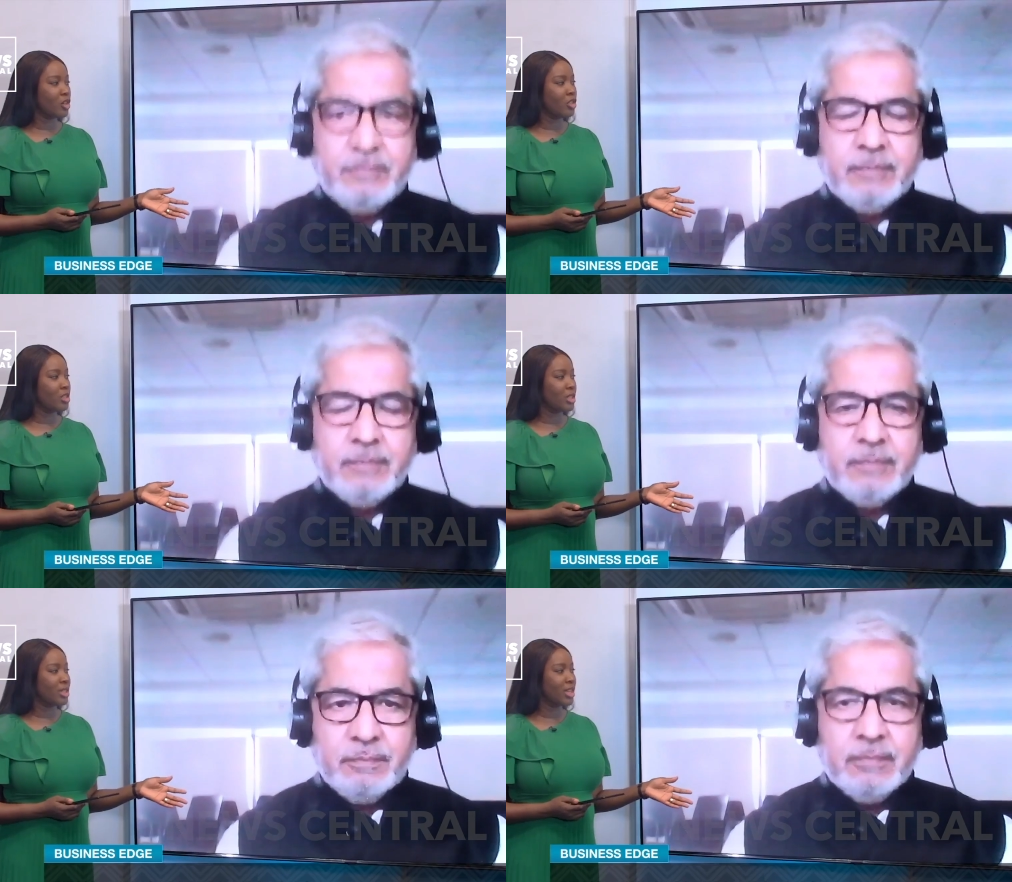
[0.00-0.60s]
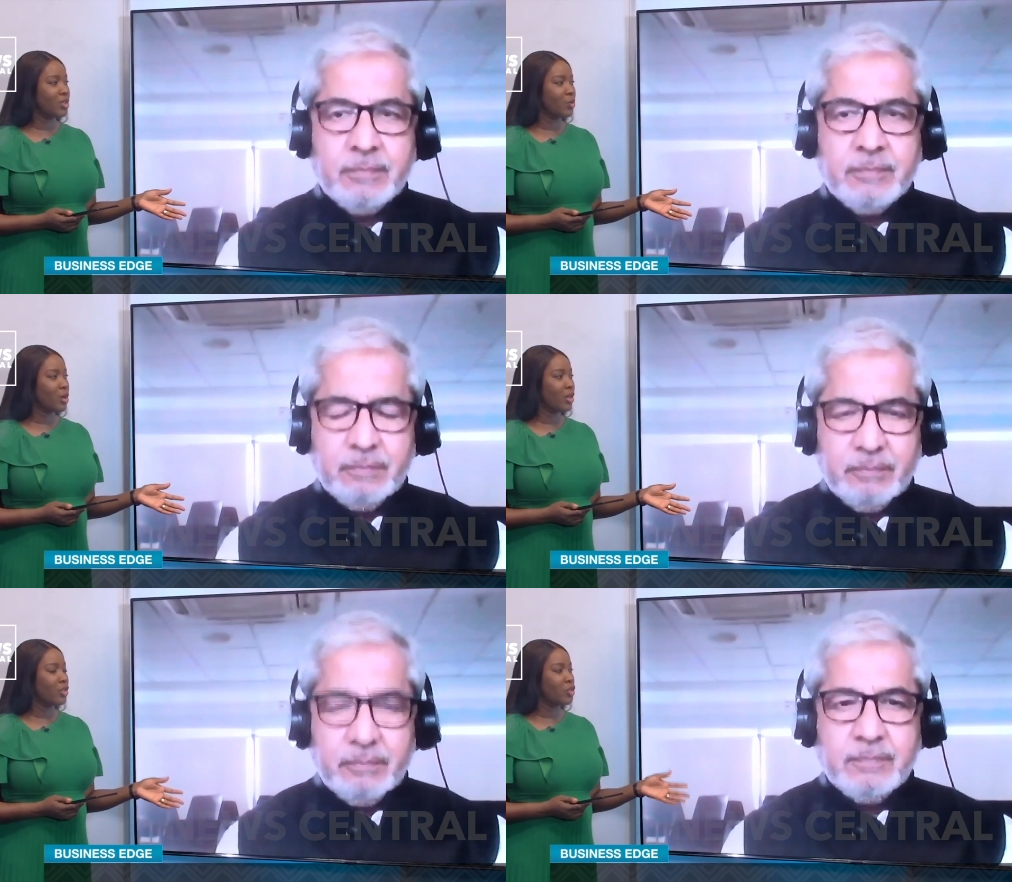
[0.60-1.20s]
Speaker 1: continent as
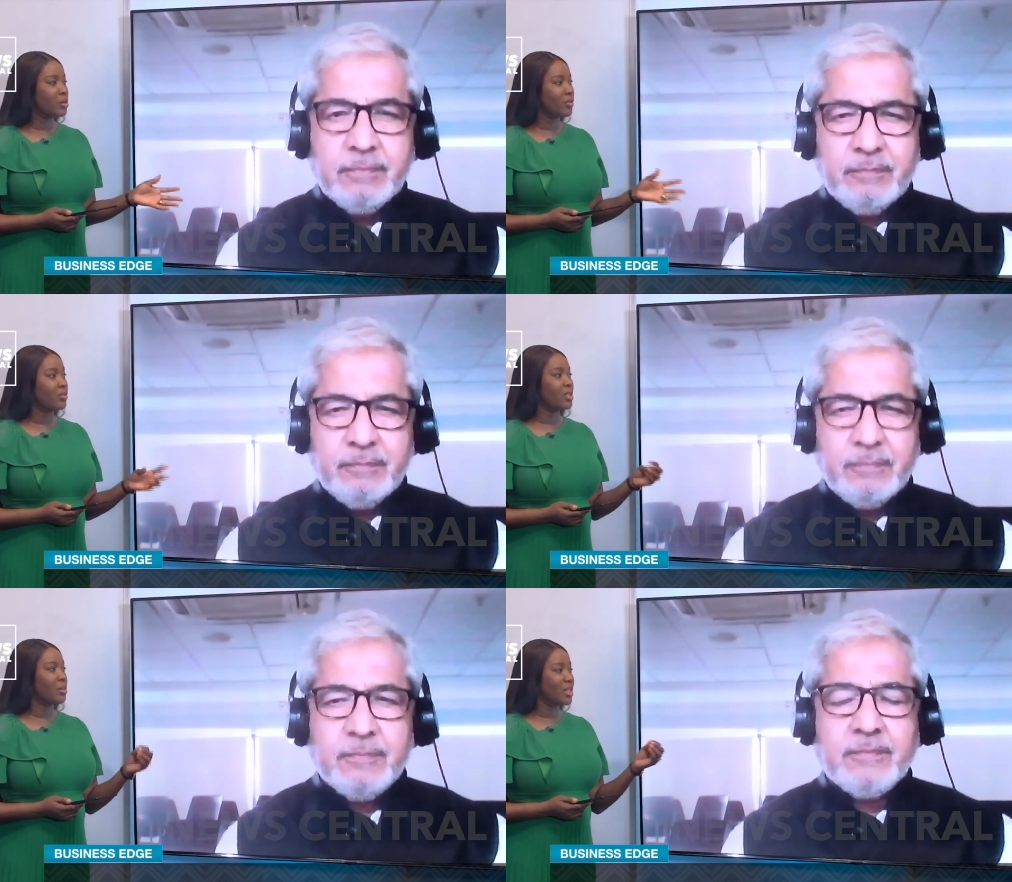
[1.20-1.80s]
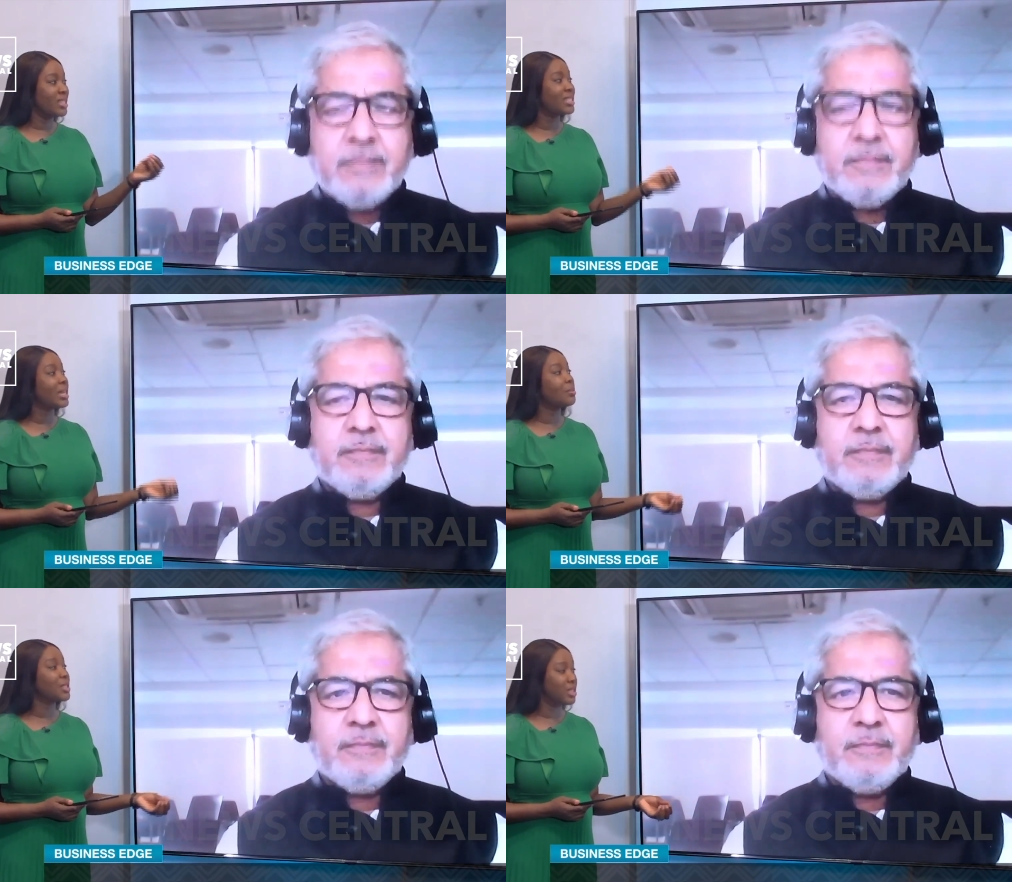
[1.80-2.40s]
well in terms of some of these
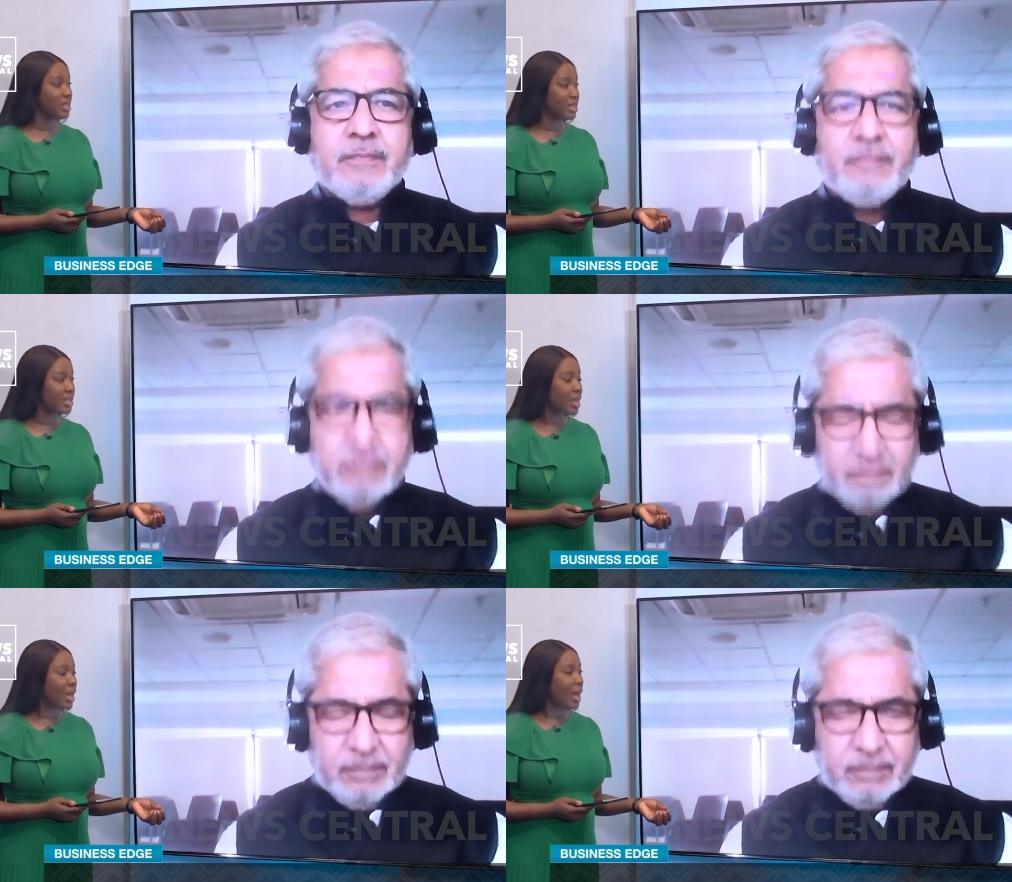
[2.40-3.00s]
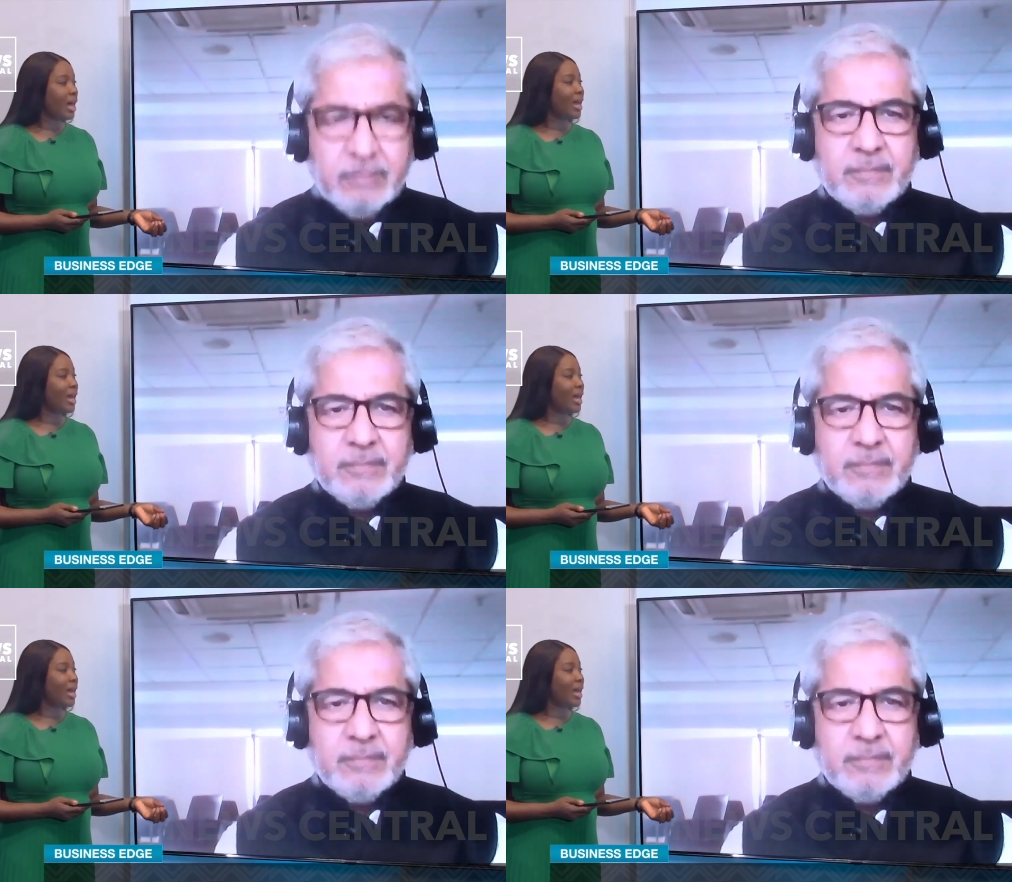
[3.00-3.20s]
subsidies uh,